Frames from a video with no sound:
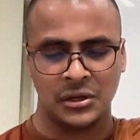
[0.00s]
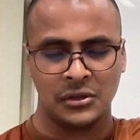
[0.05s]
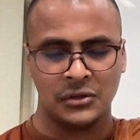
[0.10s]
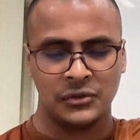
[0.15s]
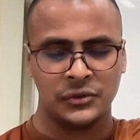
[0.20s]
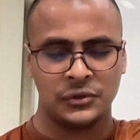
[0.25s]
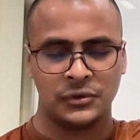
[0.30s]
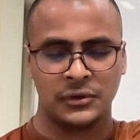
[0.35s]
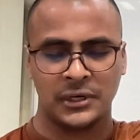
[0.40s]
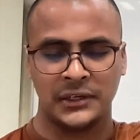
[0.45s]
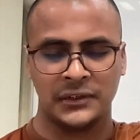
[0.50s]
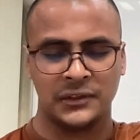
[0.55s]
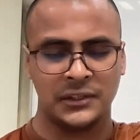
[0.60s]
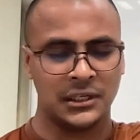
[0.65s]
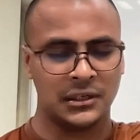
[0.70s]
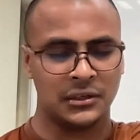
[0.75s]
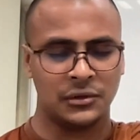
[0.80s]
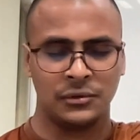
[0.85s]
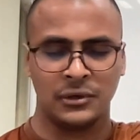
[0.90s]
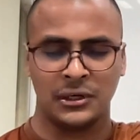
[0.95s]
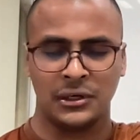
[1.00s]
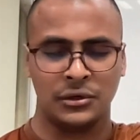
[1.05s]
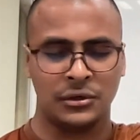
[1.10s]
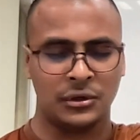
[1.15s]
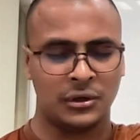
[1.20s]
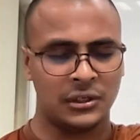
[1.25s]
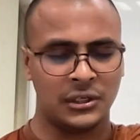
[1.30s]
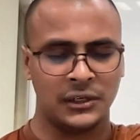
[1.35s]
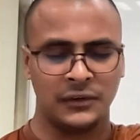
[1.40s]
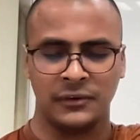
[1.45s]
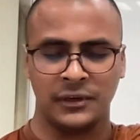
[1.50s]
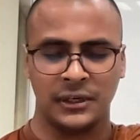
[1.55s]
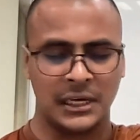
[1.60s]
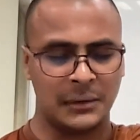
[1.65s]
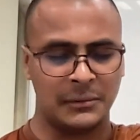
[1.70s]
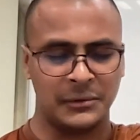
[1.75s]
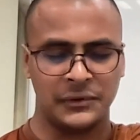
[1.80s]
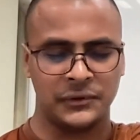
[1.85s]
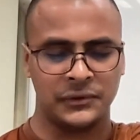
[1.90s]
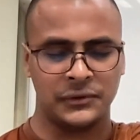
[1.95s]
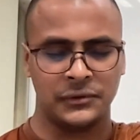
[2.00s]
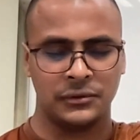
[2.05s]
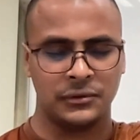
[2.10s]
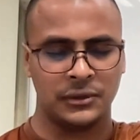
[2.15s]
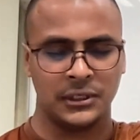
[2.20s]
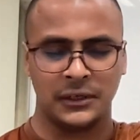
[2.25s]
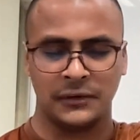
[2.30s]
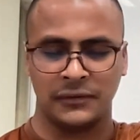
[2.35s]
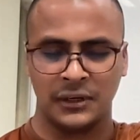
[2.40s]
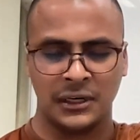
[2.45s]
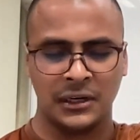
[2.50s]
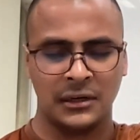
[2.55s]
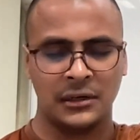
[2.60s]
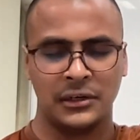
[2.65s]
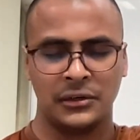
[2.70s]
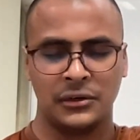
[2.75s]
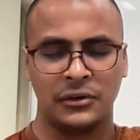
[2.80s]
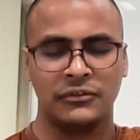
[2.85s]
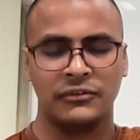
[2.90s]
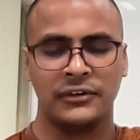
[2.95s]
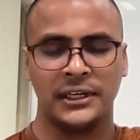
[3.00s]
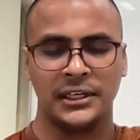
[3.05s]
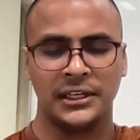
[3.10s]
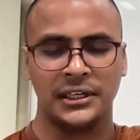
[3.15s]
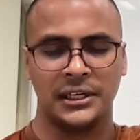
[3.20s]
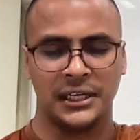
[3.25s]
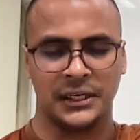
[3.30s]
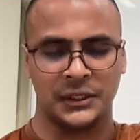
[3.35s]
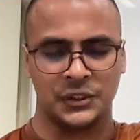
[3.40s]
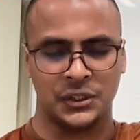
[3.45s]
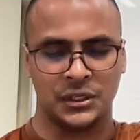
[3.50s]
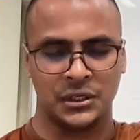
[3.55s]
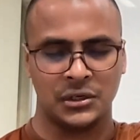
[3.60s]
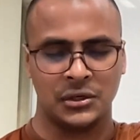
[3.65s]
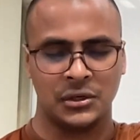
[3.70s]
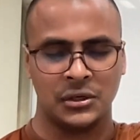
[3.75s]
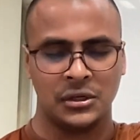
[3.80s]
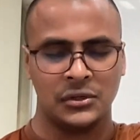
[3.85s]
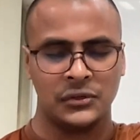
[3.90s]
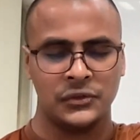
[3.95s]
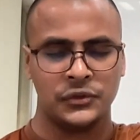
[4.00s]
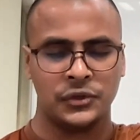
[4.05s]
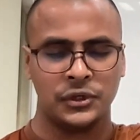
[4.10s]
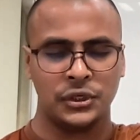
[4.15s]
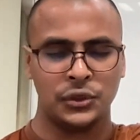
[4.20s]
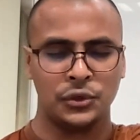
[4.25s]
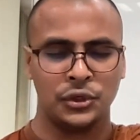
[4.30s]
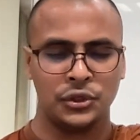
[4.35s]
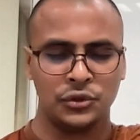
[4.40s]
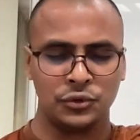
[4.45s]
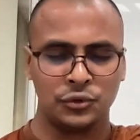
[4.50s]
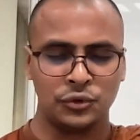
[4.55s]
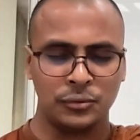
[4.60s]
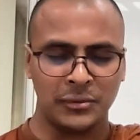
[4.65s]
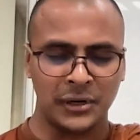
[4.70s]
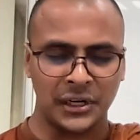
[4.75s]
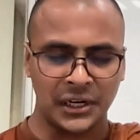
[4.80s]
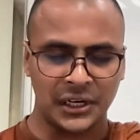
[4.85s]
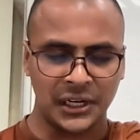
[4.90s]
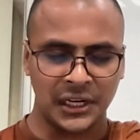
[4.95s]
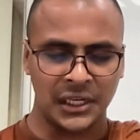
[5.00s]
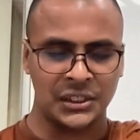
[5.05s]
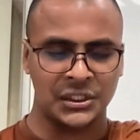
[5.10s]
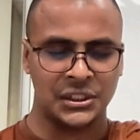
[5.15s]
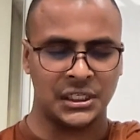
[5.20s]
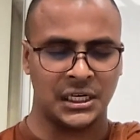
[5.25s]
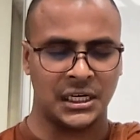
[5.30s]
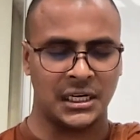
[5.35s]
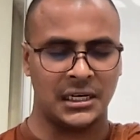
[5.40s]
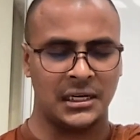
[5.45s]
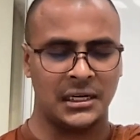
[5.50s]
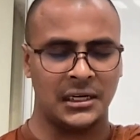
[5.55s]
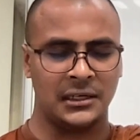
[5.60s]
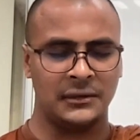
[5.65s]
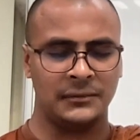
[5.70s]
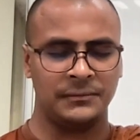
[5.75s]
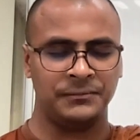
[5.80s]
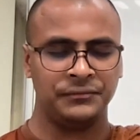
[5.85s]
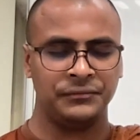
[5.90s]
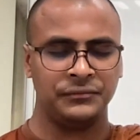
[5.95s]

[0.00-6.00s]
So I said, you are not, you are definitely not ready yet. So you need to do meditation.